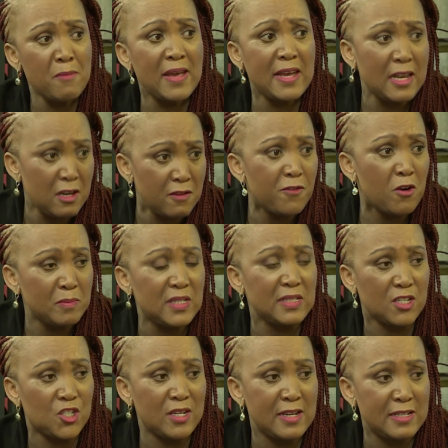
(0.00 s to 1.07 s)
and you can make an
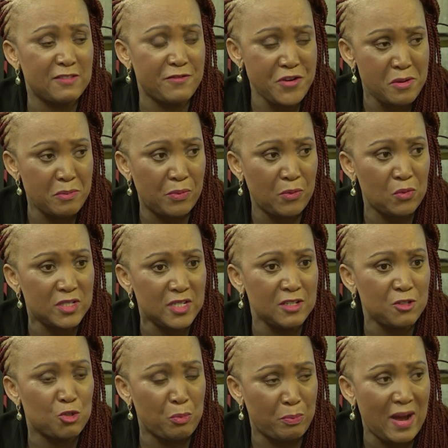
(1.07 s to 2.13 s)
informed decision. It's very
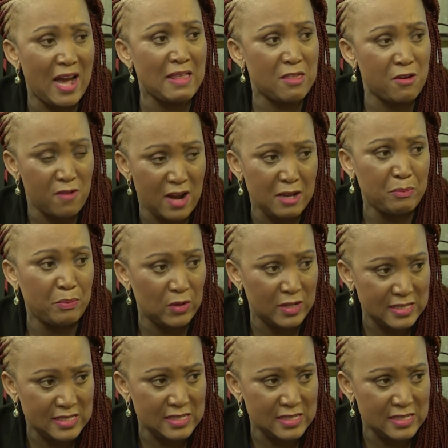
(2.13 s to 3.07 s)
important to buy the right